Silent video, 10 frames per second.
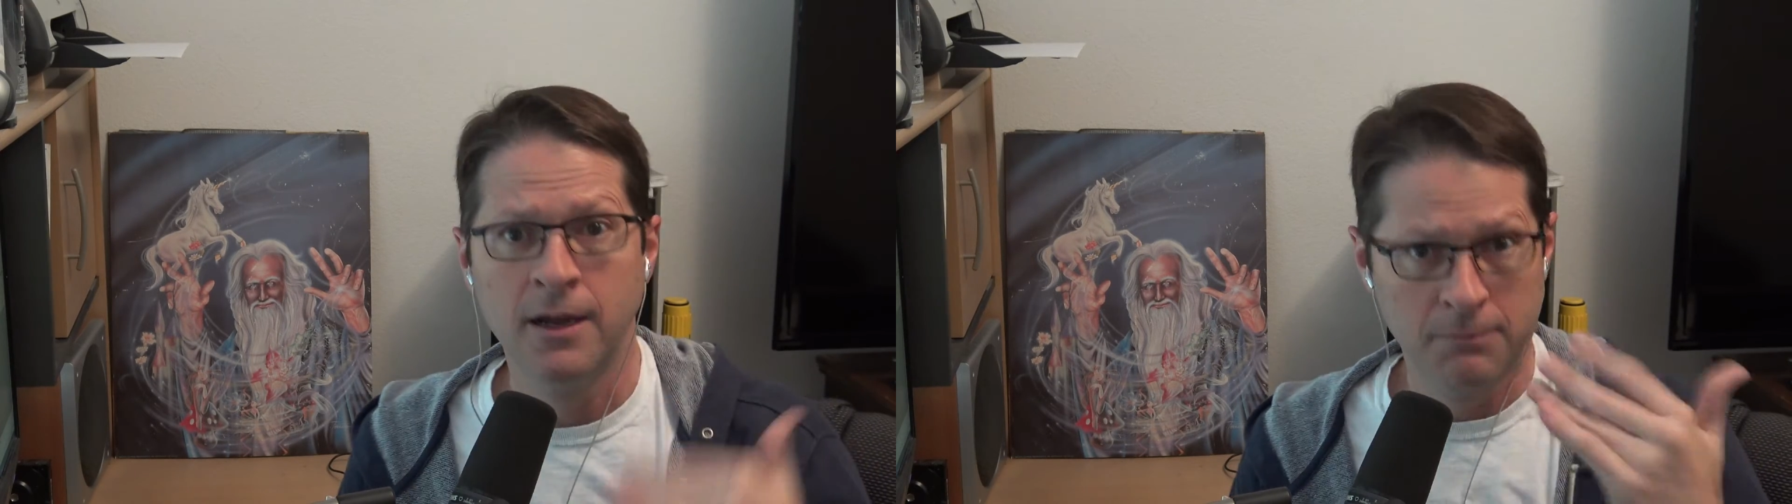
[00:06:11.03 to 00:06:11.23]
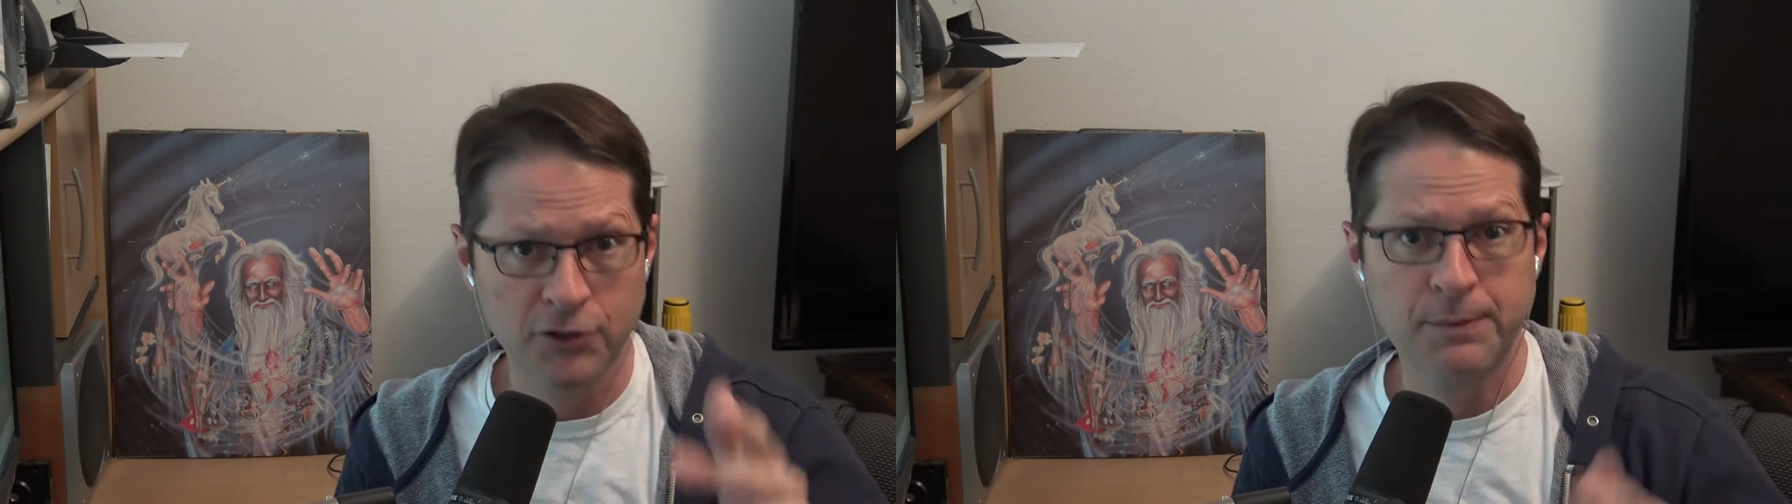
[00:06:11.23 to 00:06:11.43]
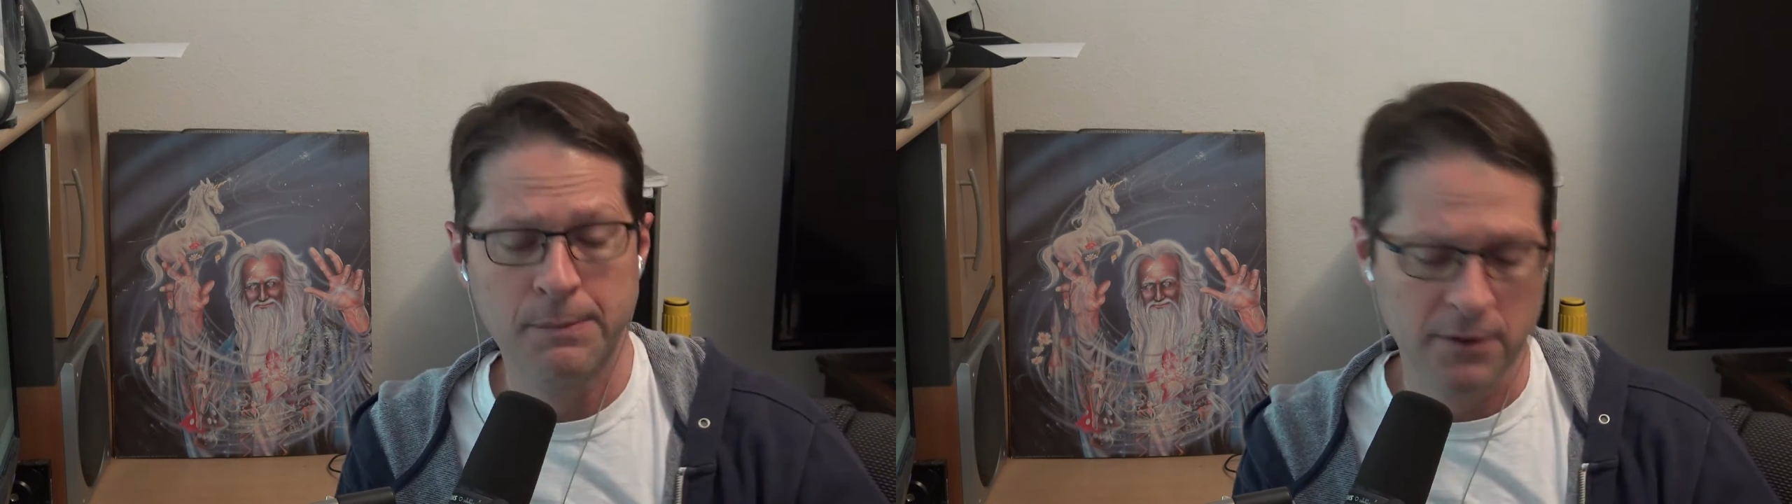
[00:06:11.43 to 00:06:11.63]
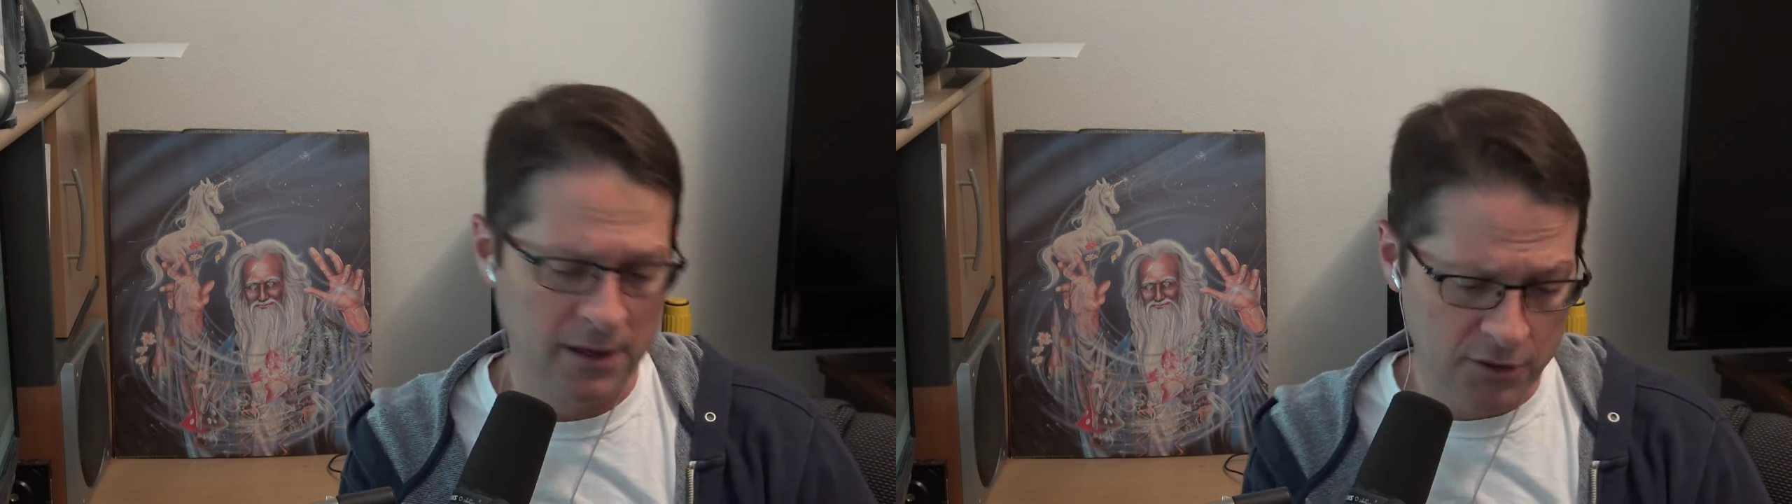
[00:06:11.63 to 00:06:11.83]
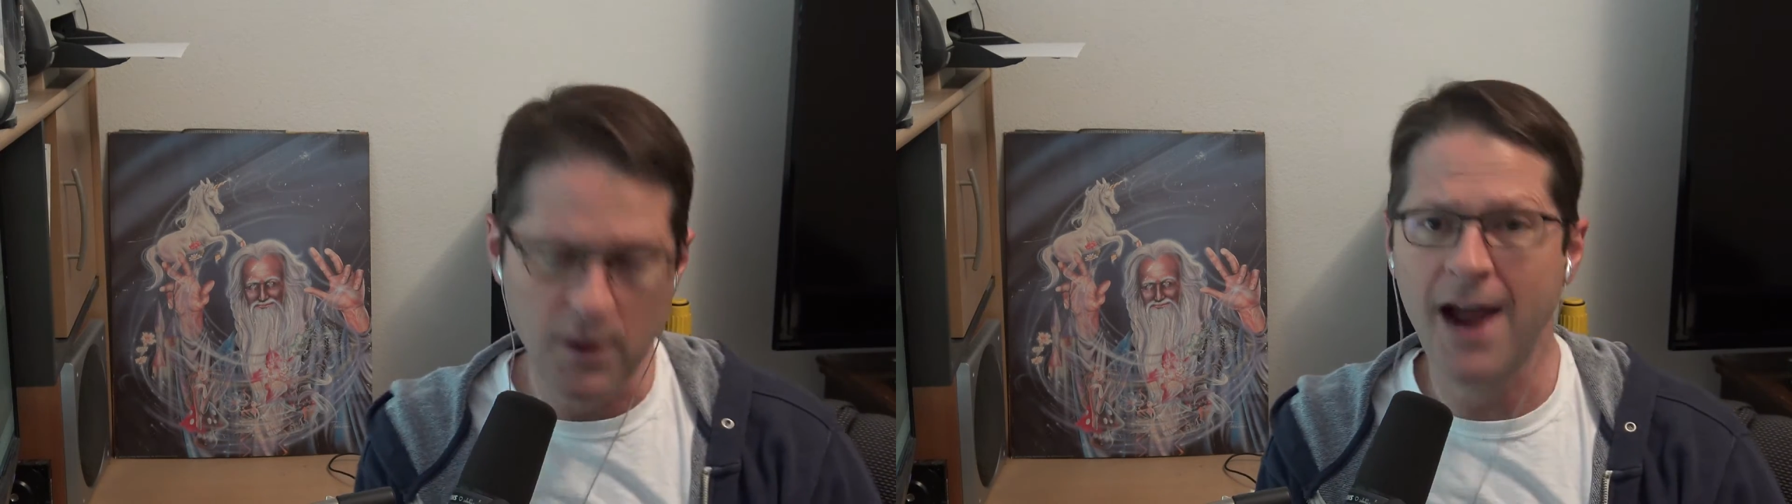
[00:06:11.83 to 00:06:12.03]
most people are
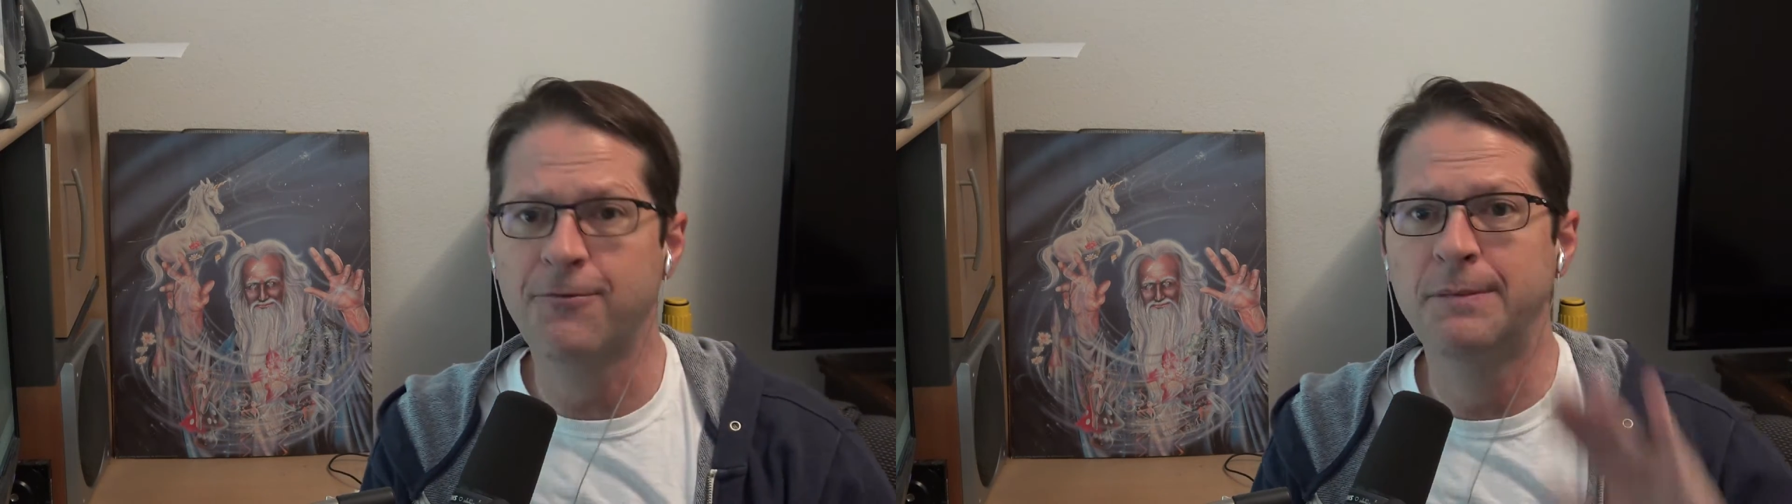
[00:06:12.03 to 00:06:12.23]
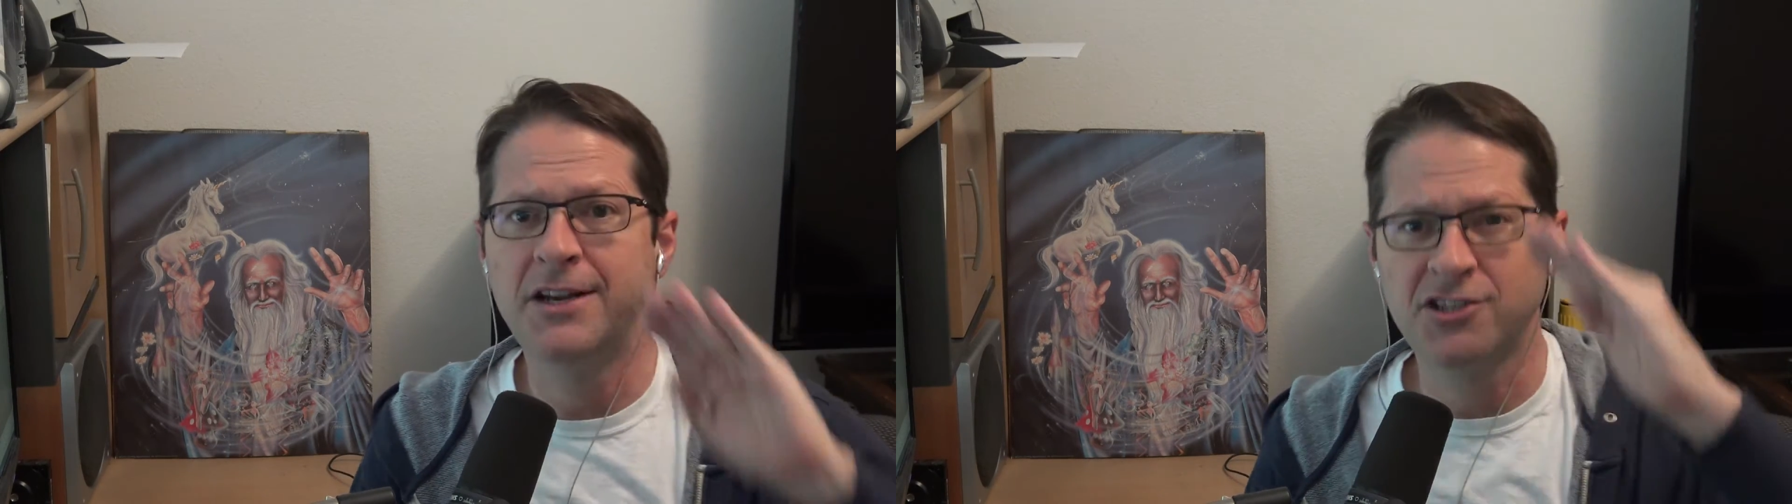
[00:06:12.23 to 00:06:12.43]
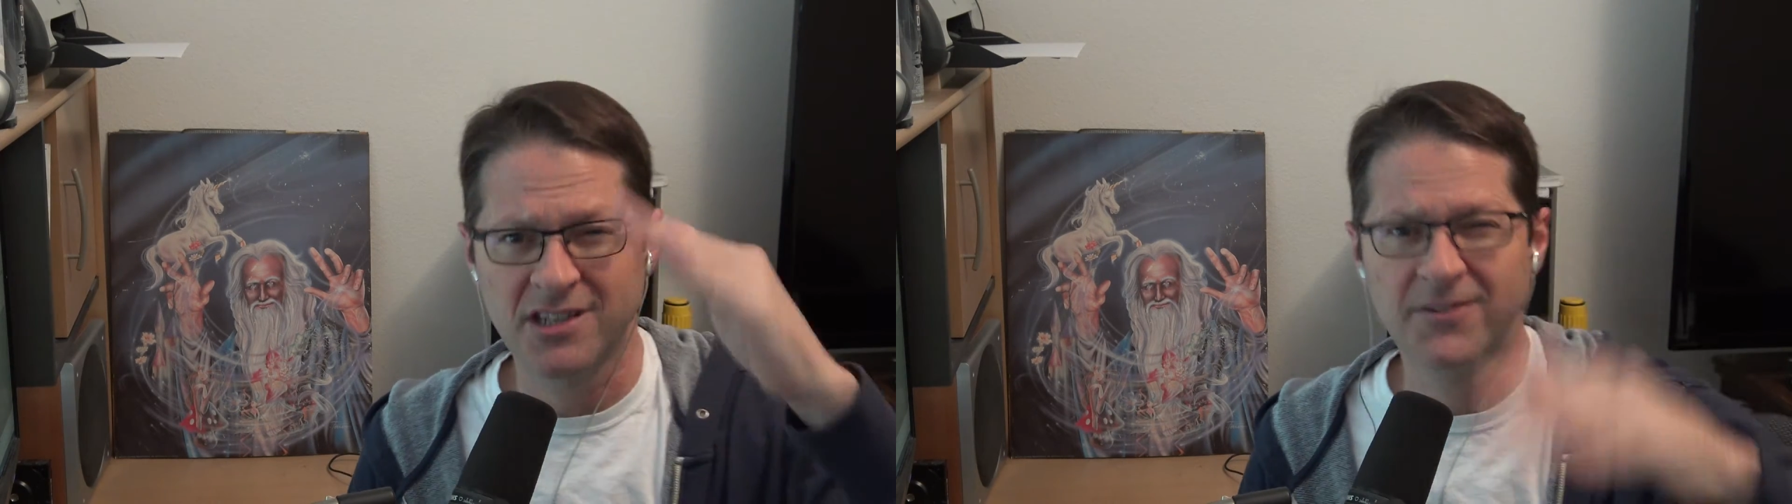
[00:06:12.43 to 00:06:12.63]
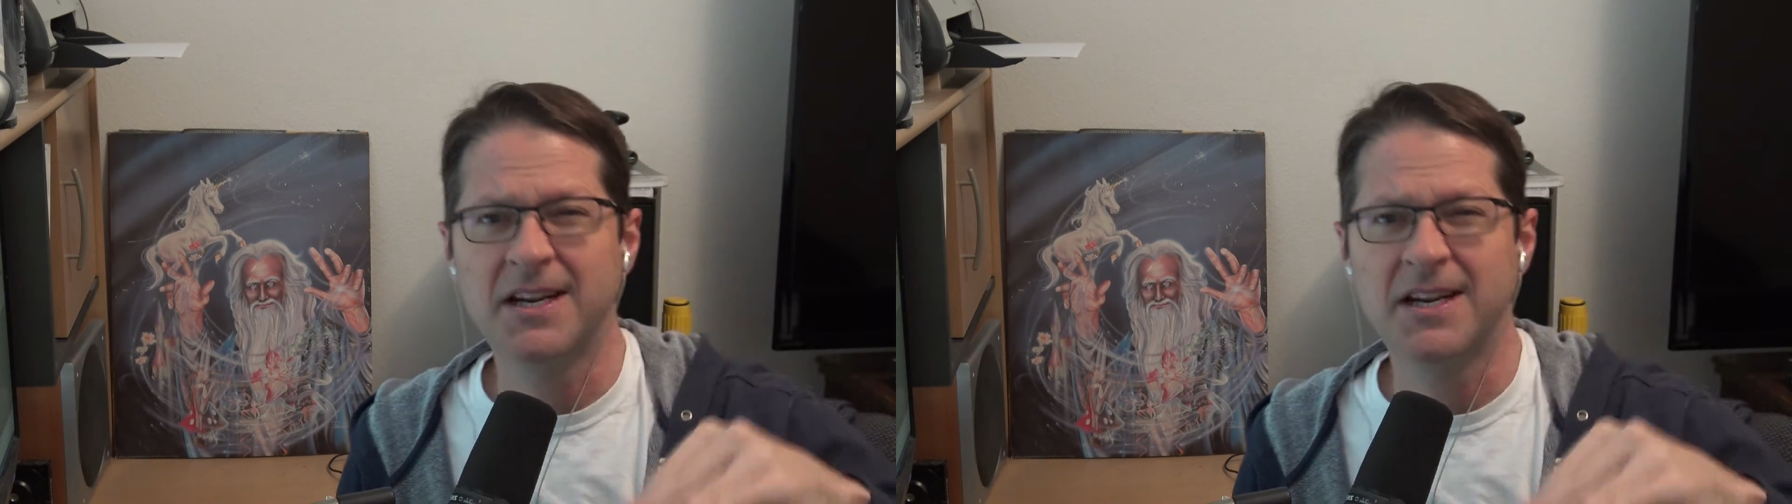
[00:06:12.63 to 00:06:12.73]
going to do affirmations every